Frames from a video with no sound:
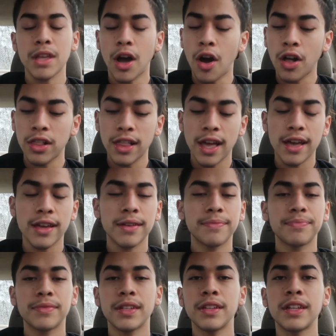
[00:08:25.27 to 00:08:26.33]
all that,
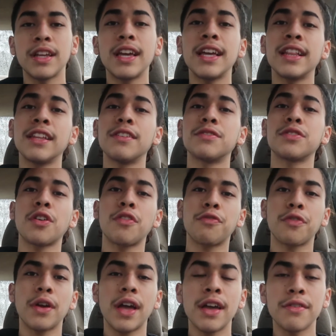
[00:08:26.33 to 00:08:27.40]
and it lives on
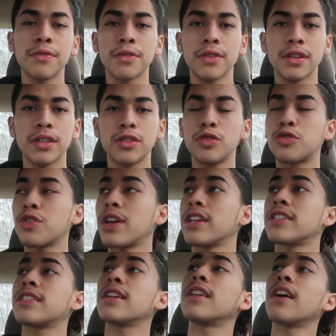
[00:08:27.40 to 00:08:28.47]
forever. You
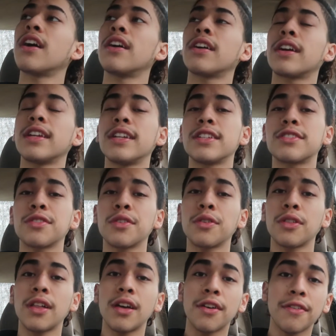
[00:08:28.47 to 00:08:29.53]
transcend the
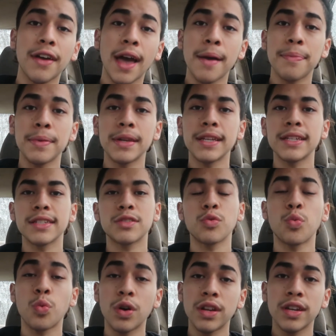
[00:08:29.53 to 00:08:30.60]
unconditional love, happiness,
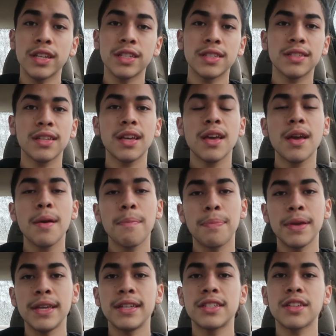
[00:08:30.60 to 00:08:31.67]
oneness,
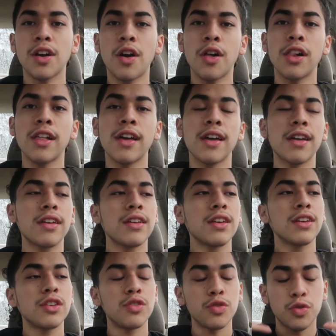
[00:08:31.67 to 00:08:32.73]
peace, all that.
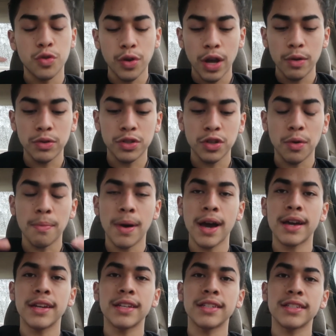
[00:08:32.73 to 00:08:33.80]
You create what your
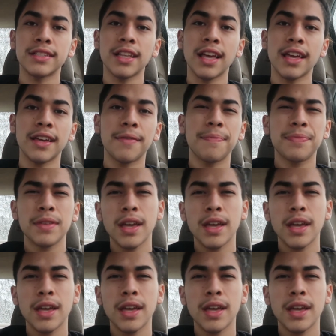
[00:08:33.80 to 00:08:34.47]
mind is. Like,